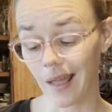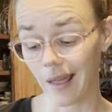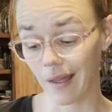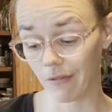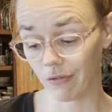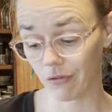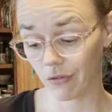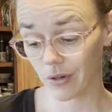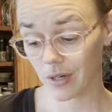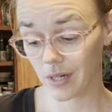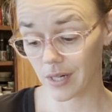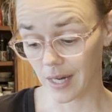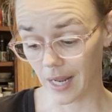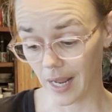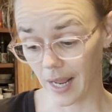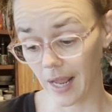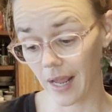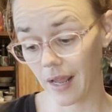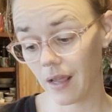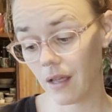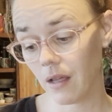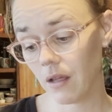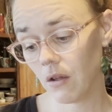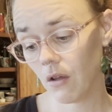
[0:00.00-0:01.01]
every
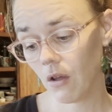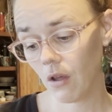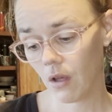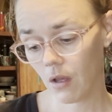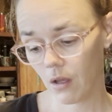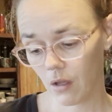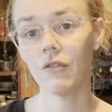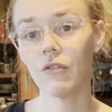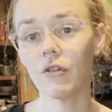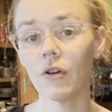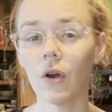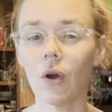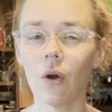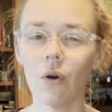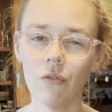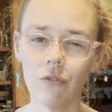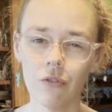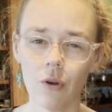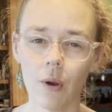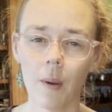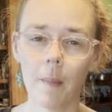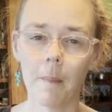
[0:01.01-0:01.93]
day for over a